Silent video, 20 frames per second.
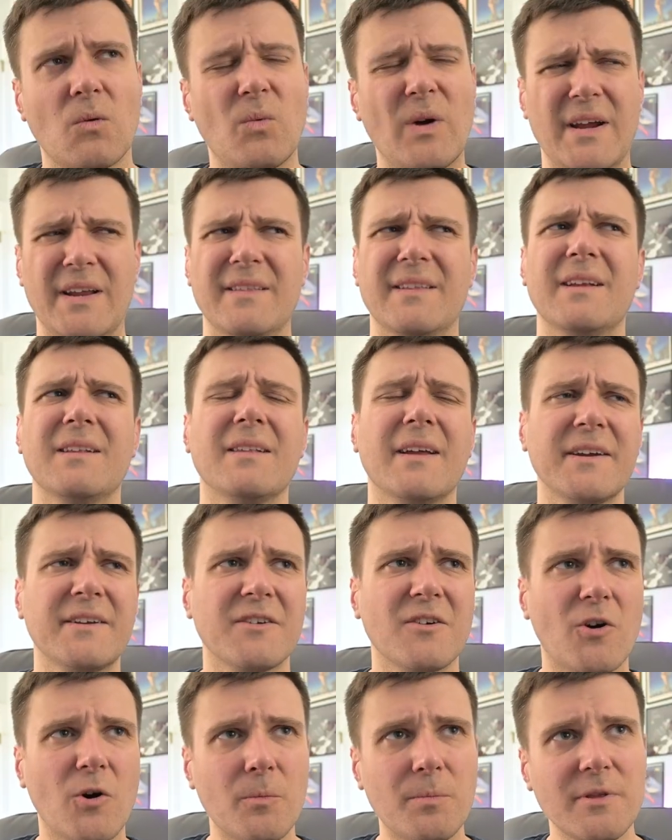Wait, they'd like
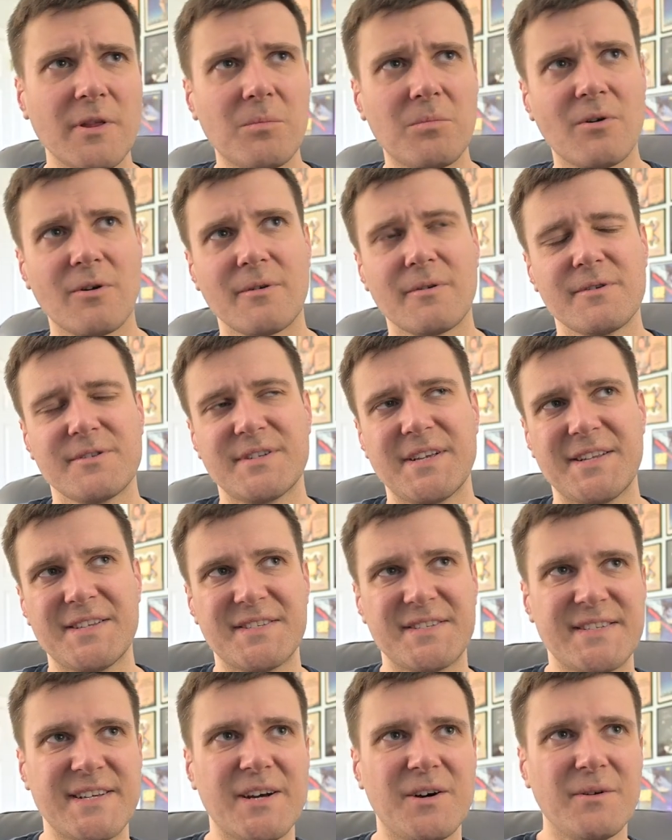to open the borders and
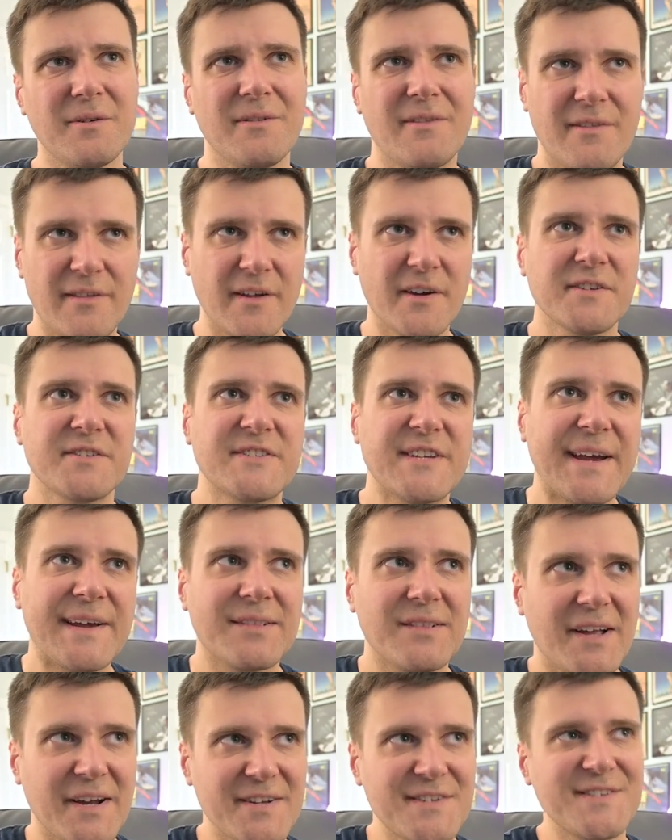sell the
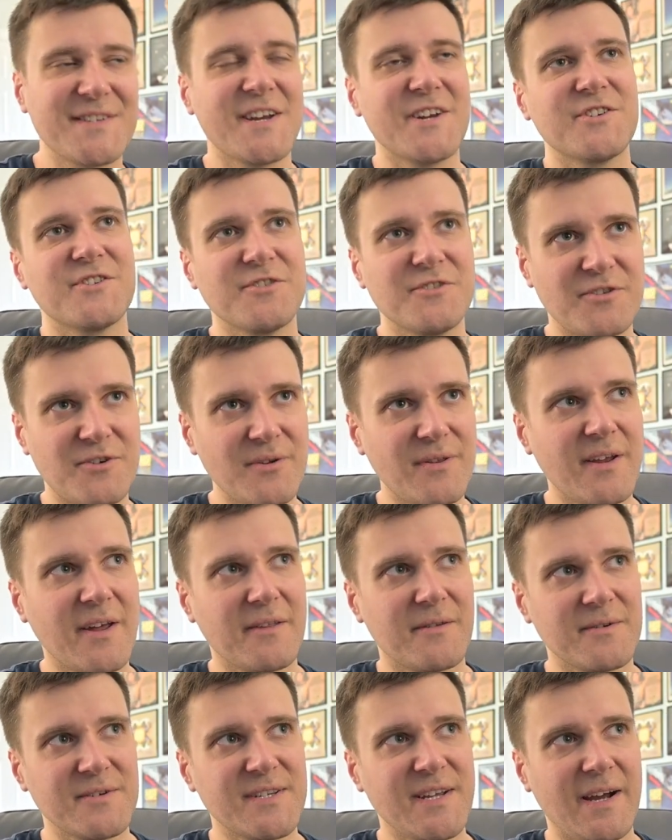satellite station to the
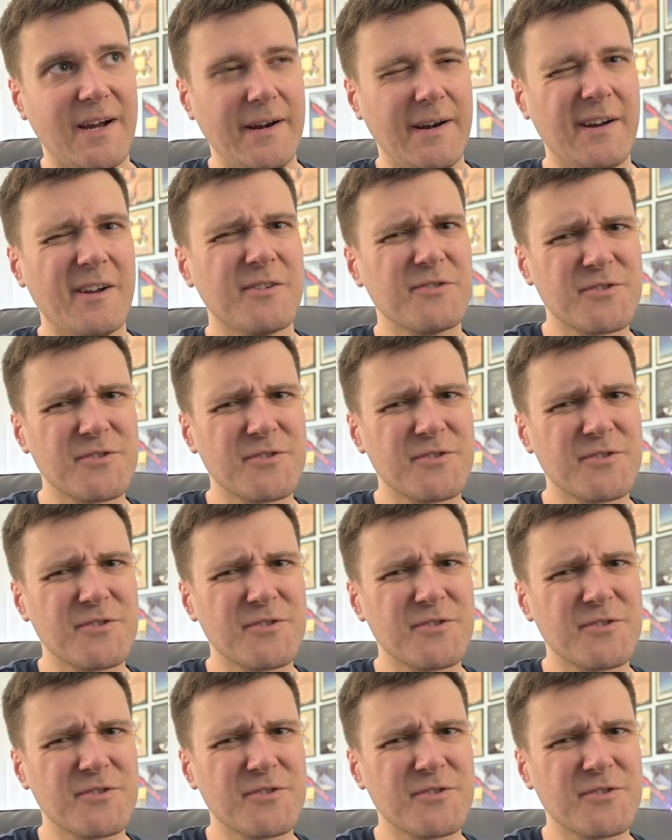other side.